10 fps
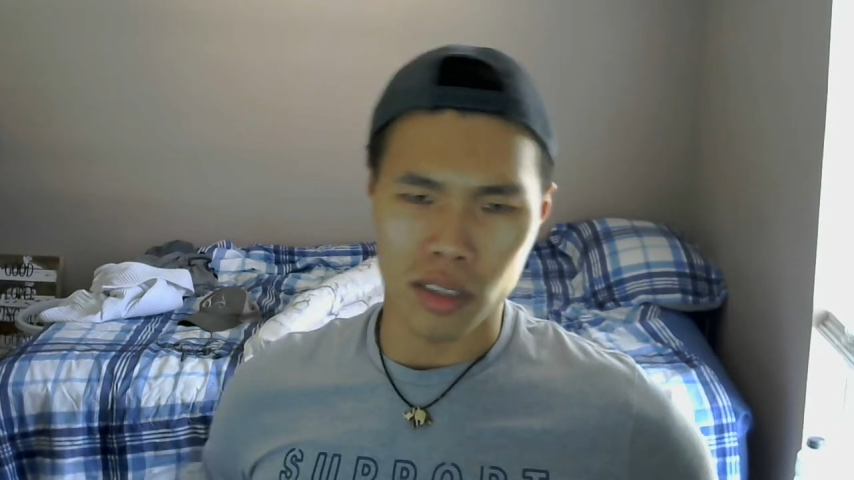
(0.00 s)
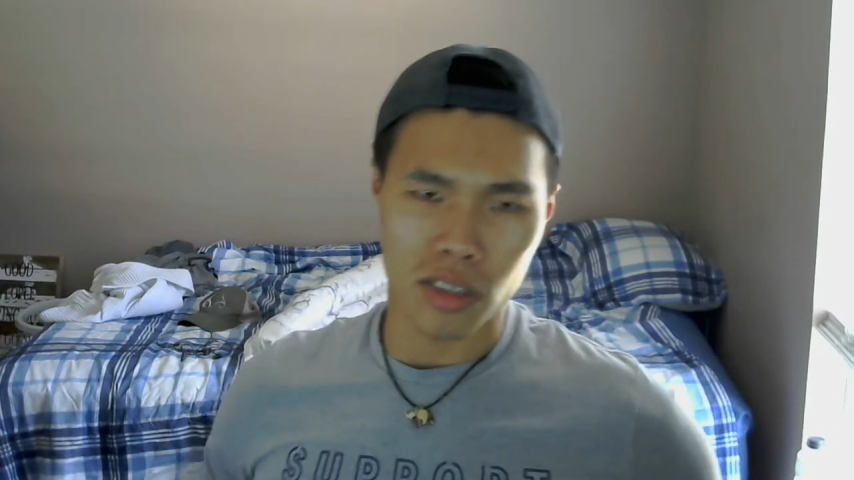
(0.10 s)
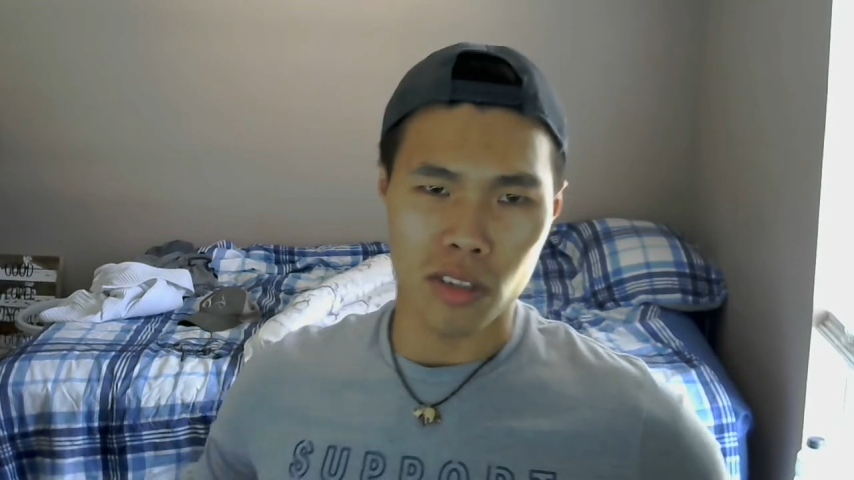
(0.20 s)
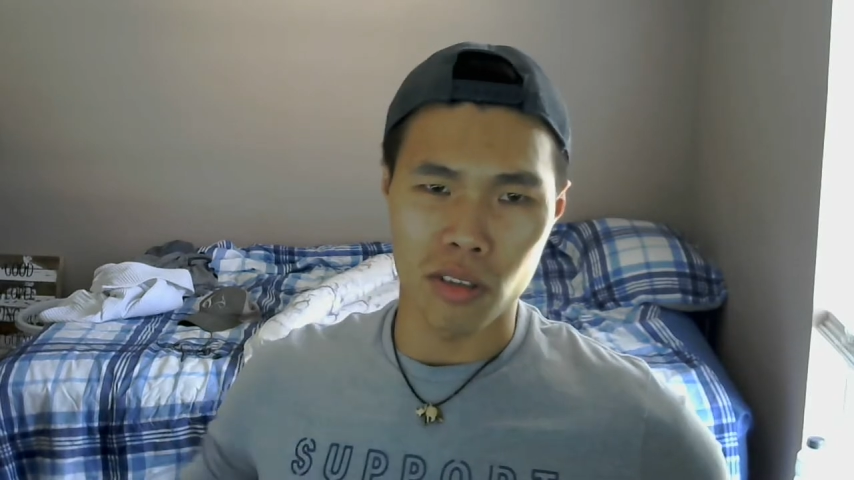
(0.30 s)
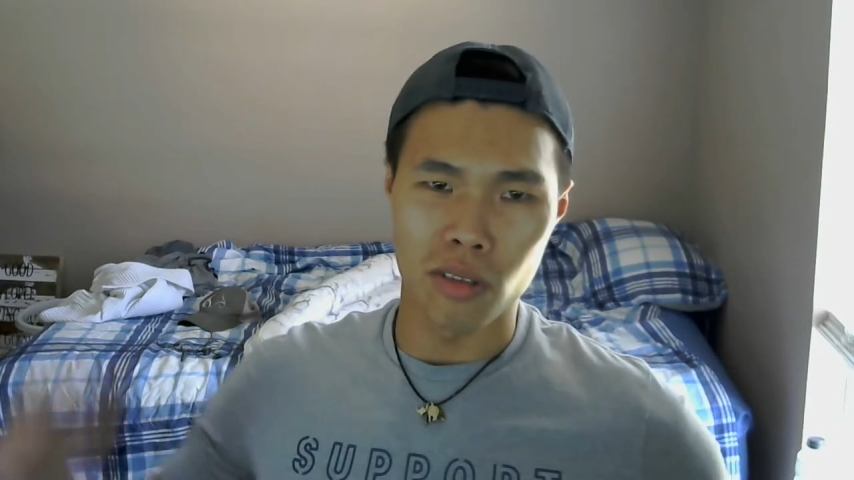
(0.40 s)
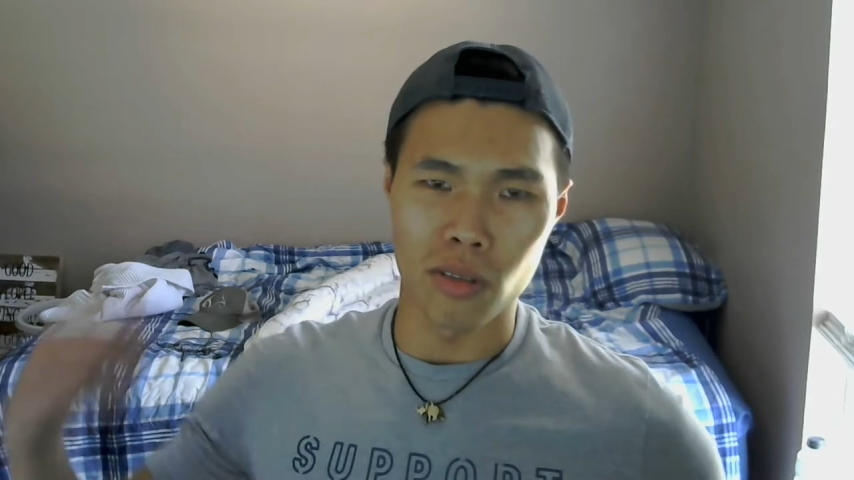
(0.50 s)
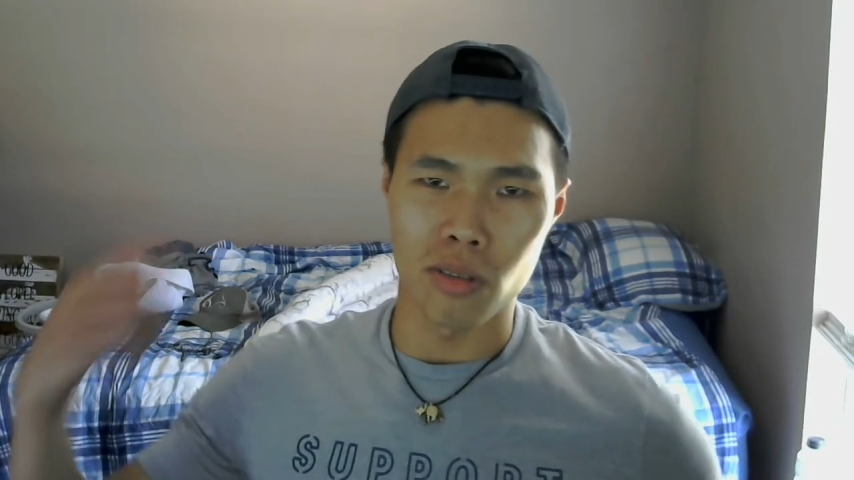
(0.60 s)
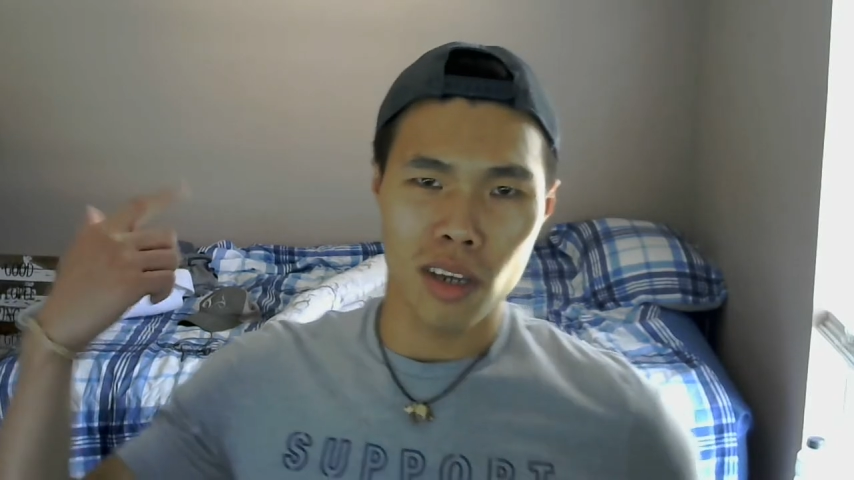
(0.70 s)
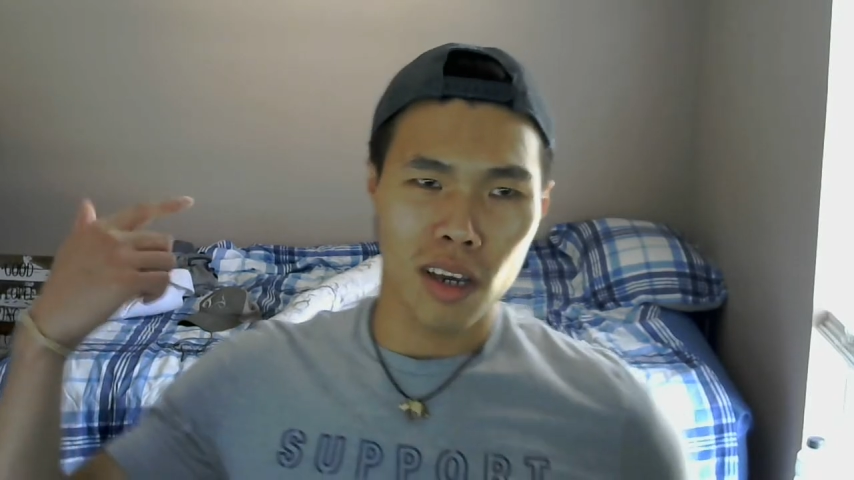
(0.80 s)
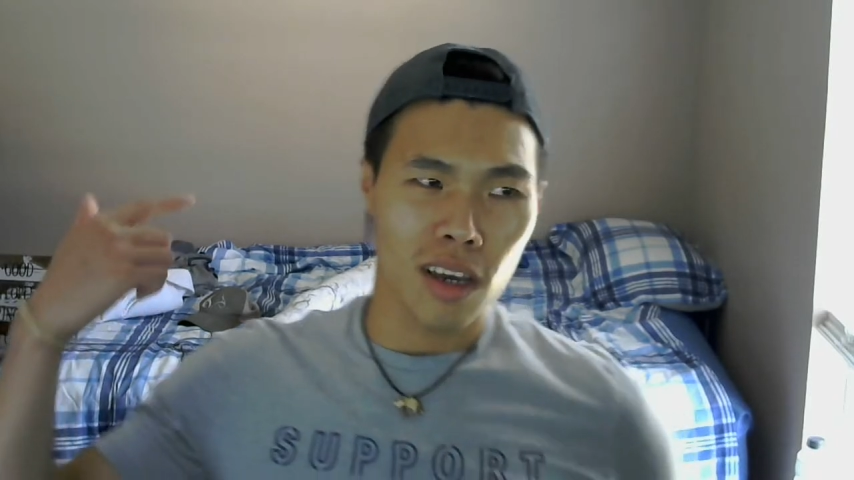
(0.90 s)

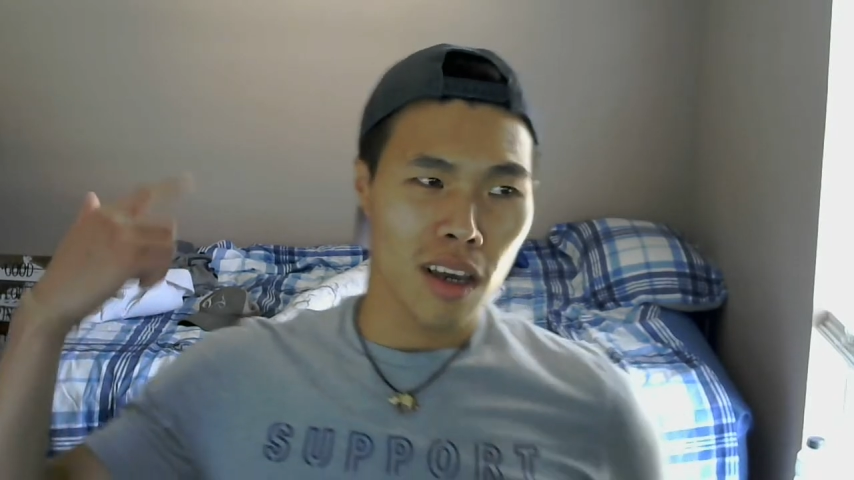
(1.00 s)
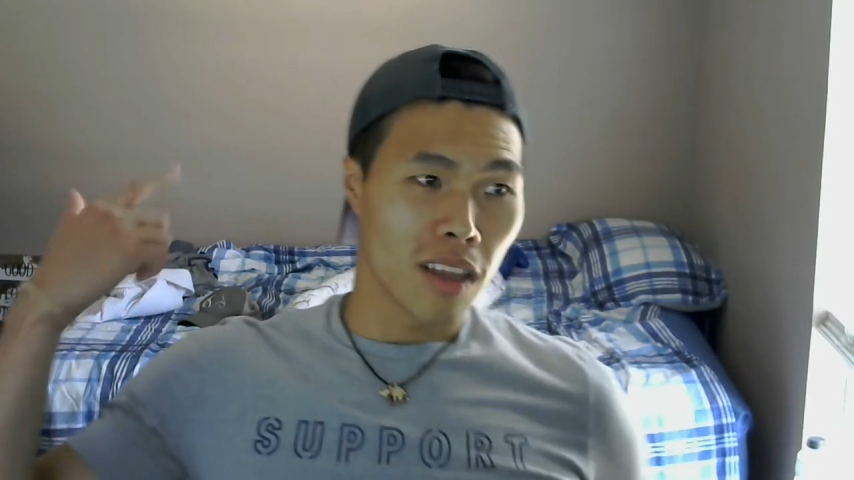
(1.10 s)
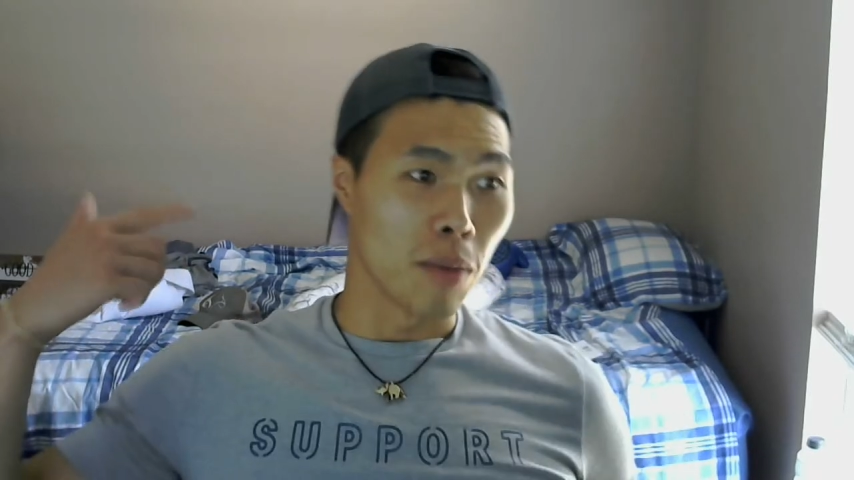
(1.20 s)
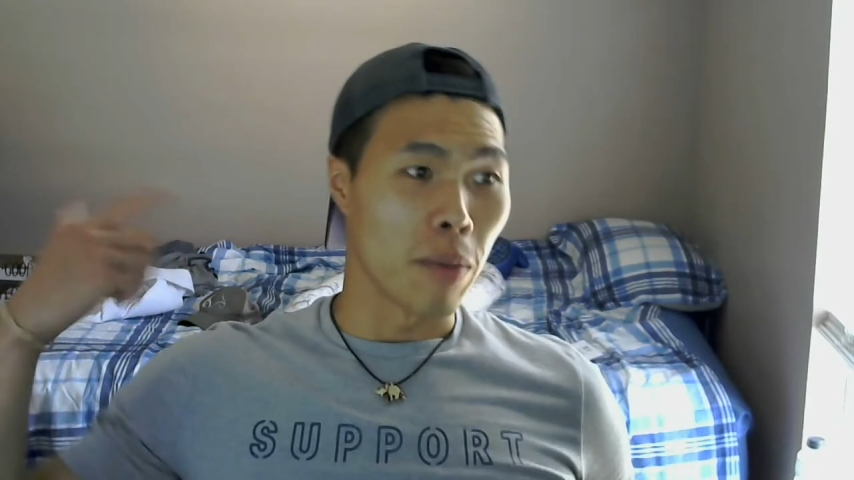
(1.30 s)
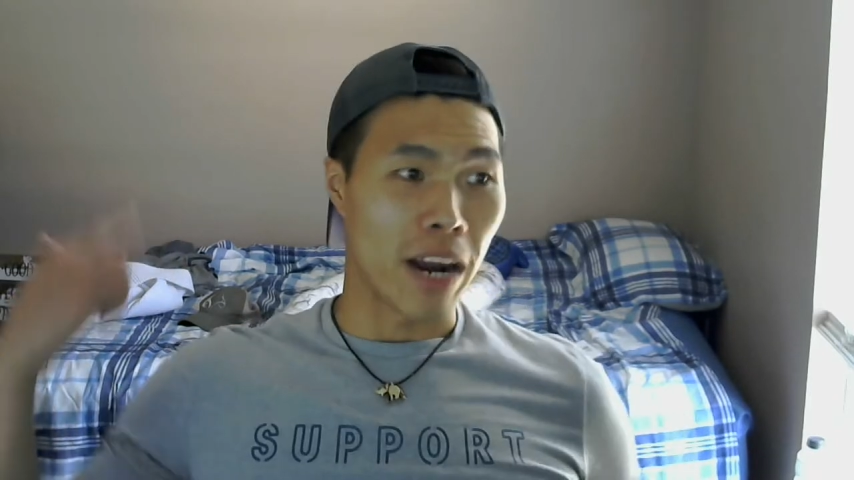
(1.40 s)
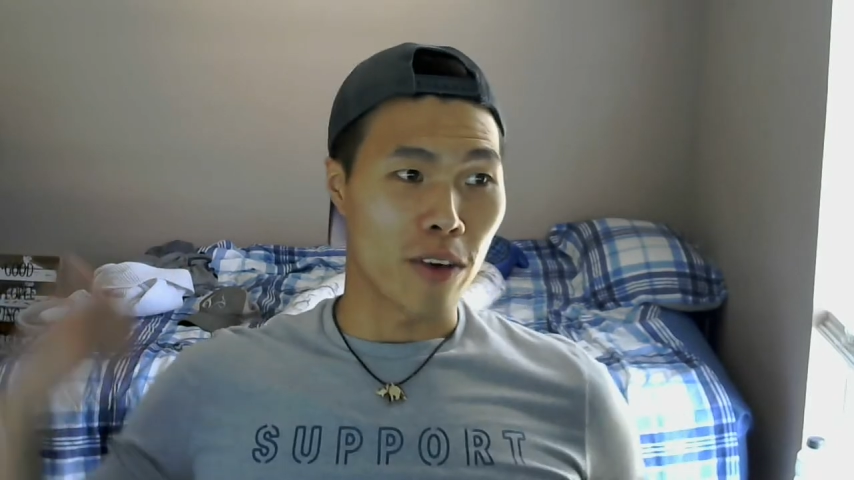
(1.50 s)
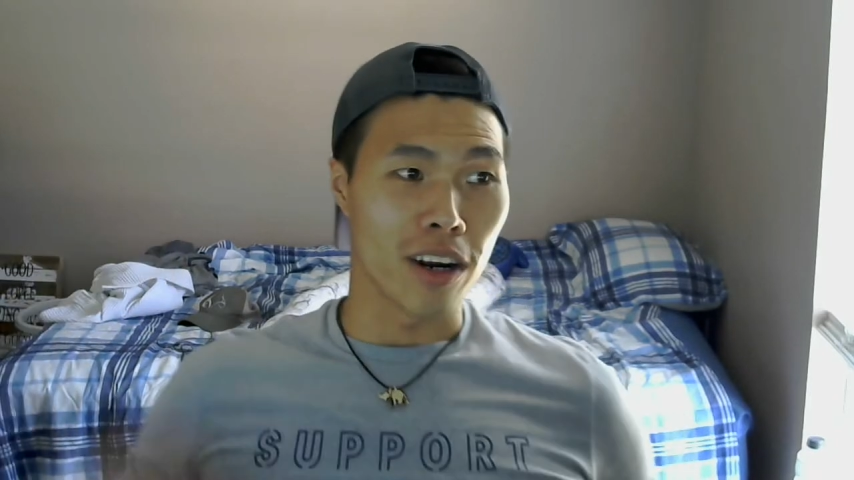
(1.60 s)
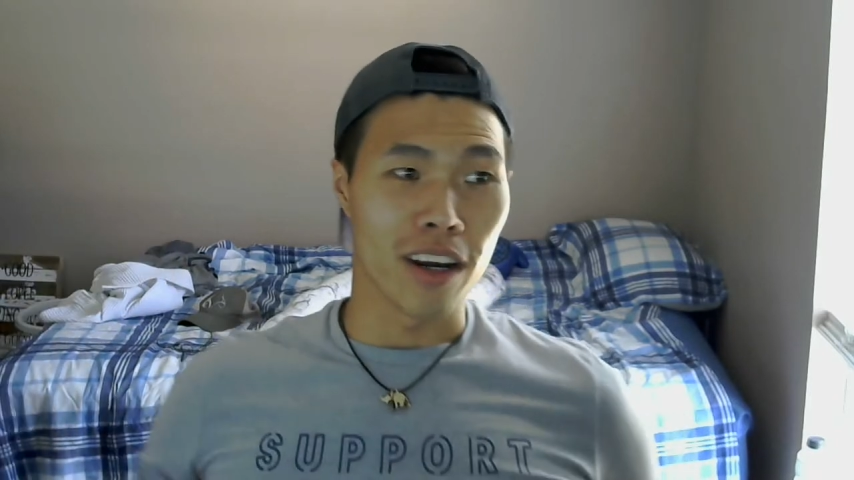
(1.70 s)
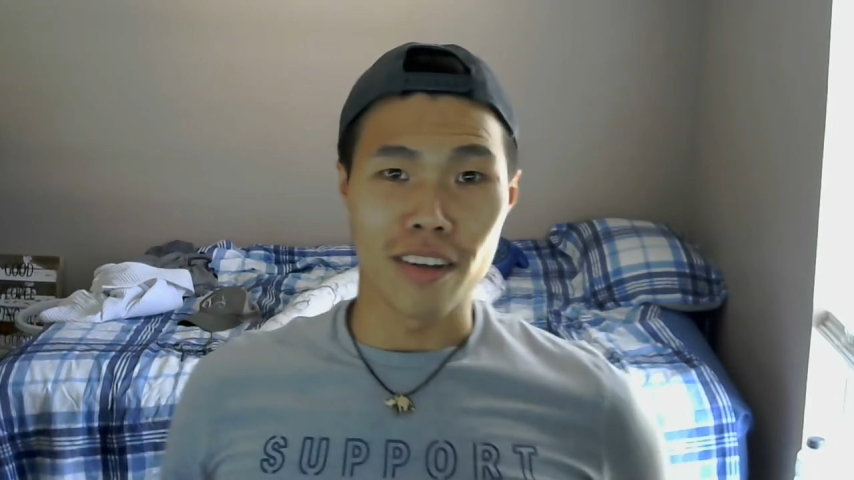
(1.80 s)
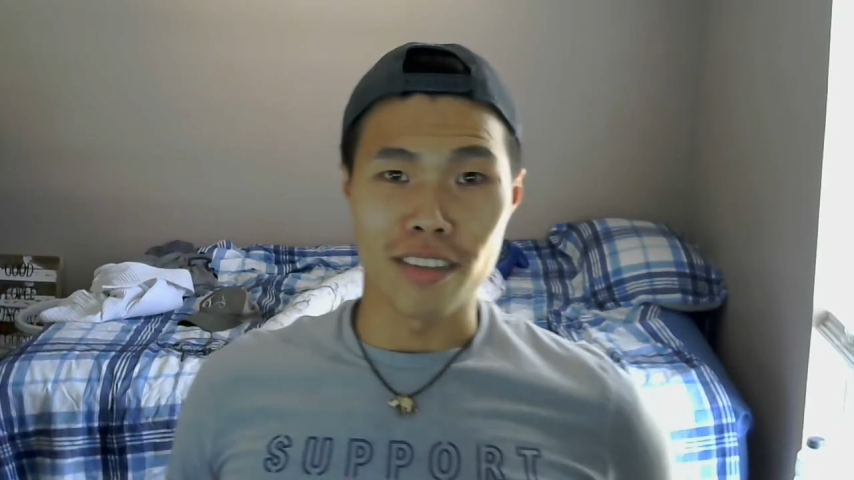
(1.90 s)
Excuse the
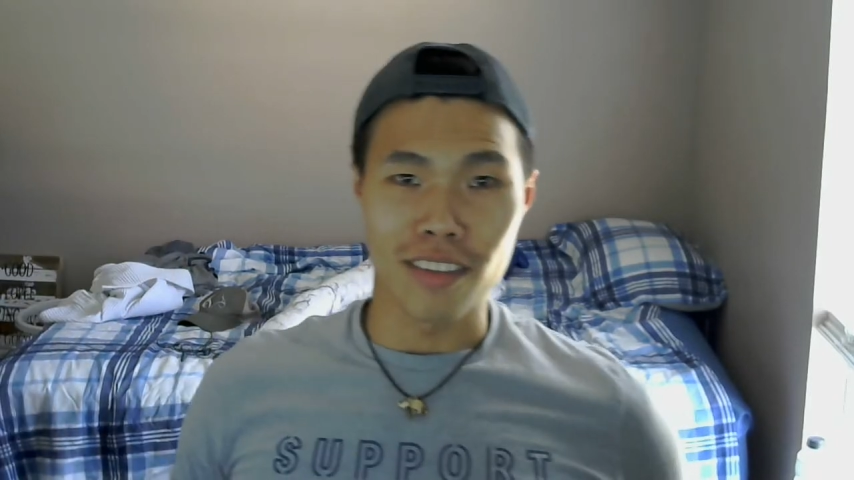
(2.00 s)
background.